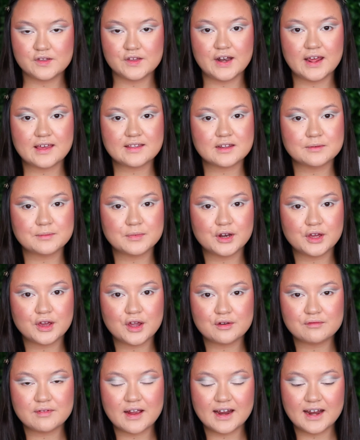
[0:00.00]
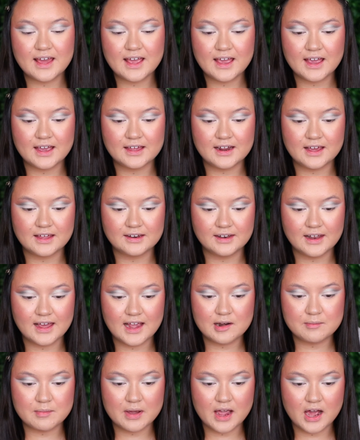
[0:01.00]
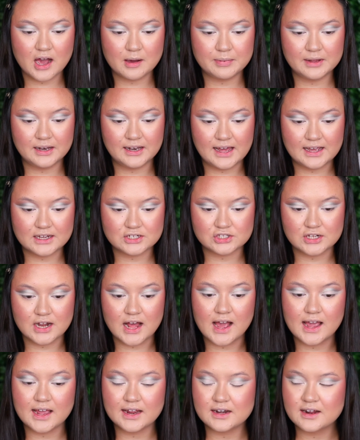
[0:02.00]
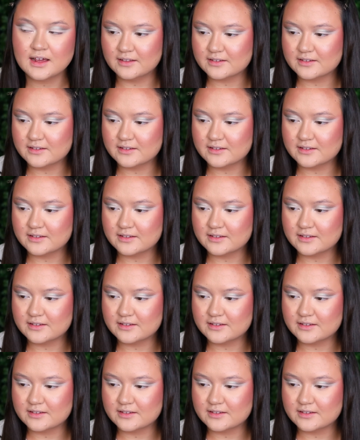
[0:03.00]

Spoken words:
So next I'm going to go right ahead and line my upper lash line.